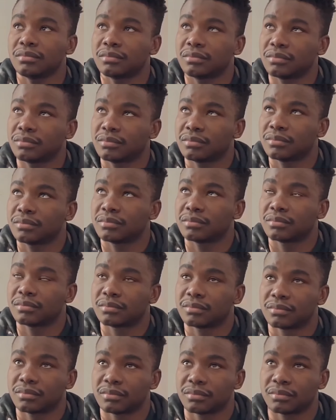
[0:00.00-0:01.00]

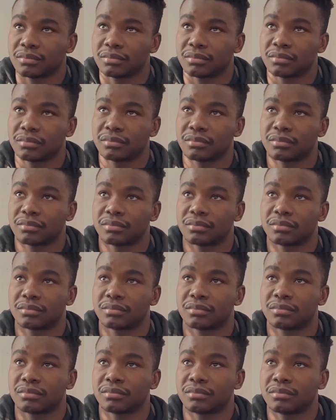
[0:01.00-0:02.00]

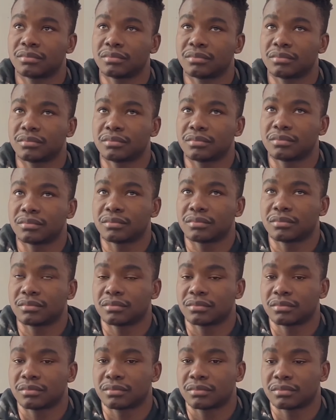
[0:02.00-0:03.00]

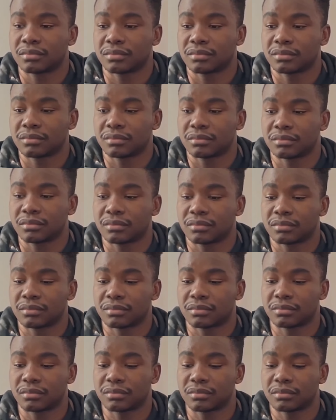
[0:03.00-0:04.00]

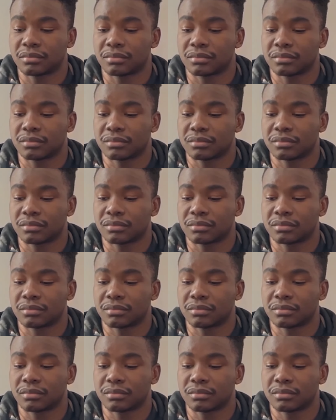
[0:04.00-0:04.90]
This person isn't speaking.